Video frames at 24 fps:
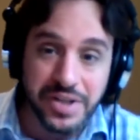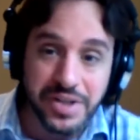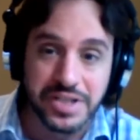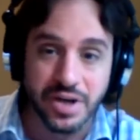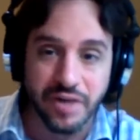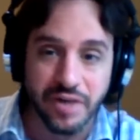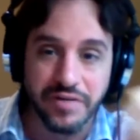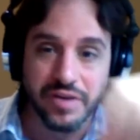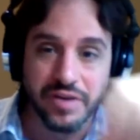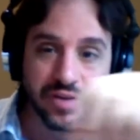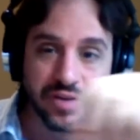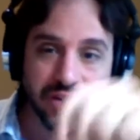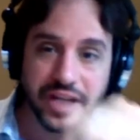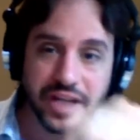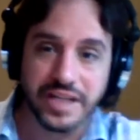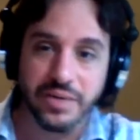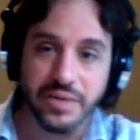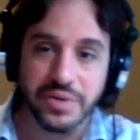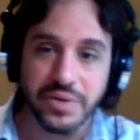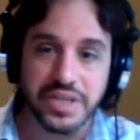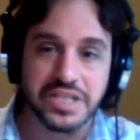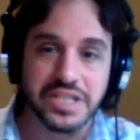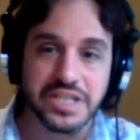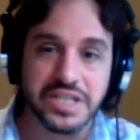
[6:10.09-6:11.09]
So if you link it
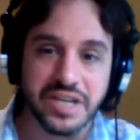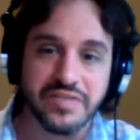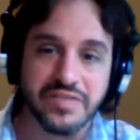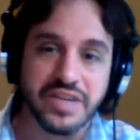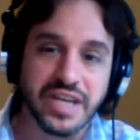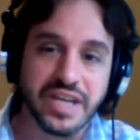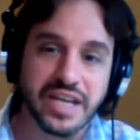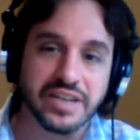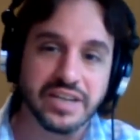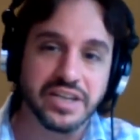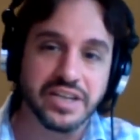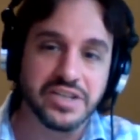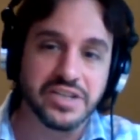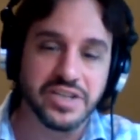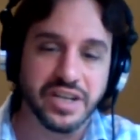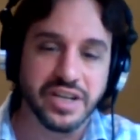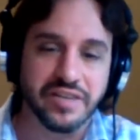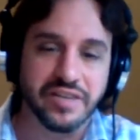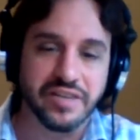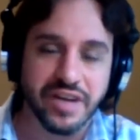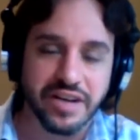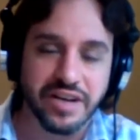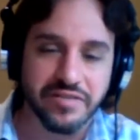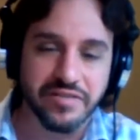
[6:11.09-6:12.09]
with the CVE, at least you can
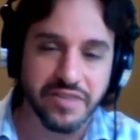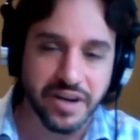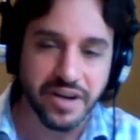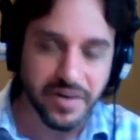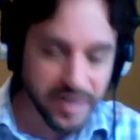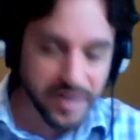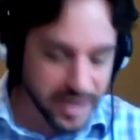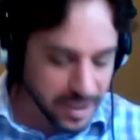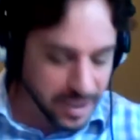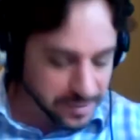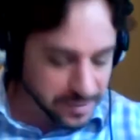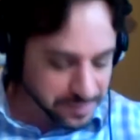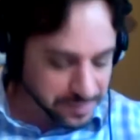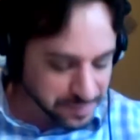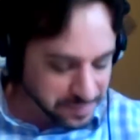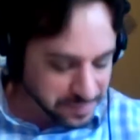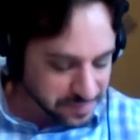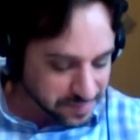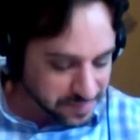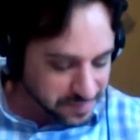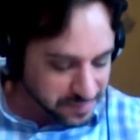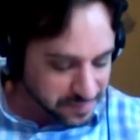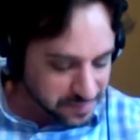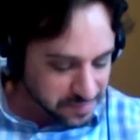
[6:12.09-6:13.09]
kind of figure it out.
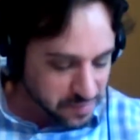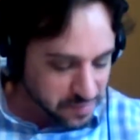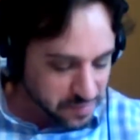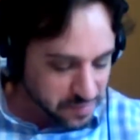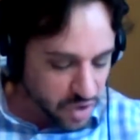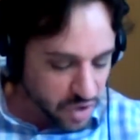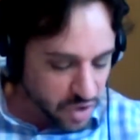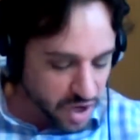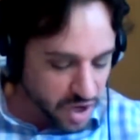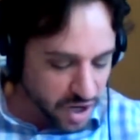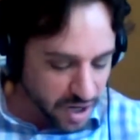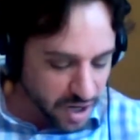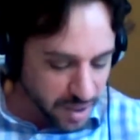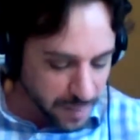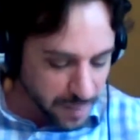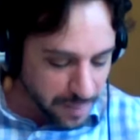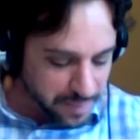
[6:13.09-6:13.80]
Um,